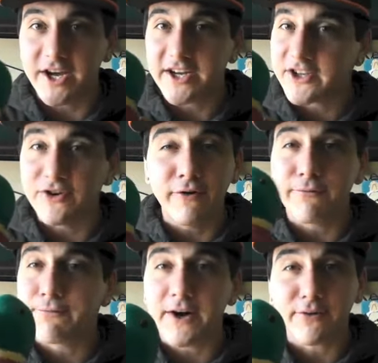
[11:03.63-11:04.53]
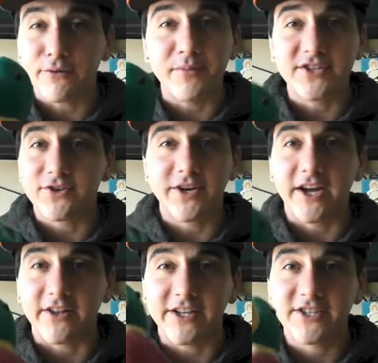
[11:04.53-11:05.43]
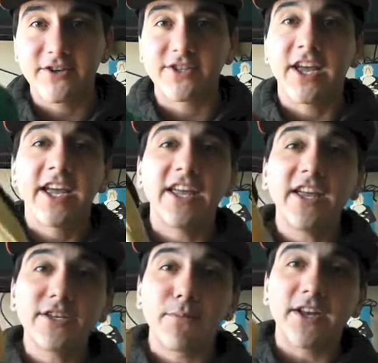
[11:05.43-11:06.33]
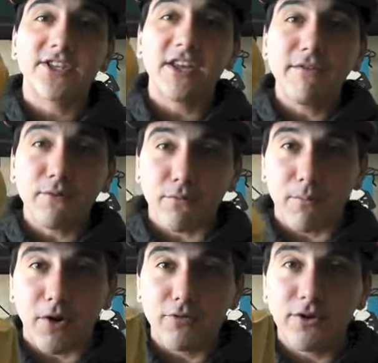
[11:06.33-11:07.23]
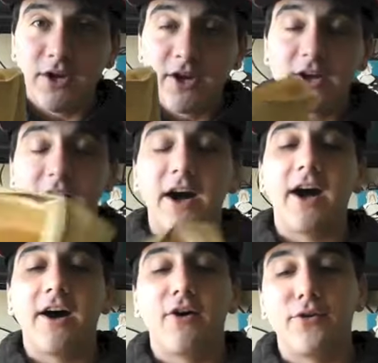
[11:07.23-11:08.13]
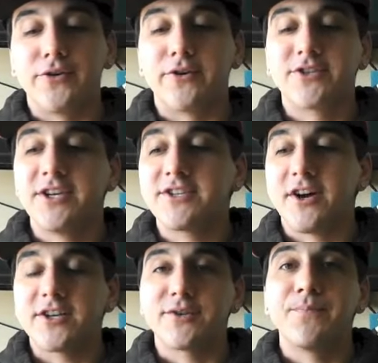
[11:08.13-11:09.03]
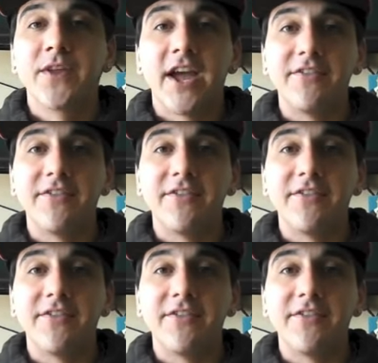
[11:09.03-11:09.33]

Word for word: Duck, you don't fuck with Mr. Duck. Like seriously, he is my TV remote uh, Holder. So he's awesome.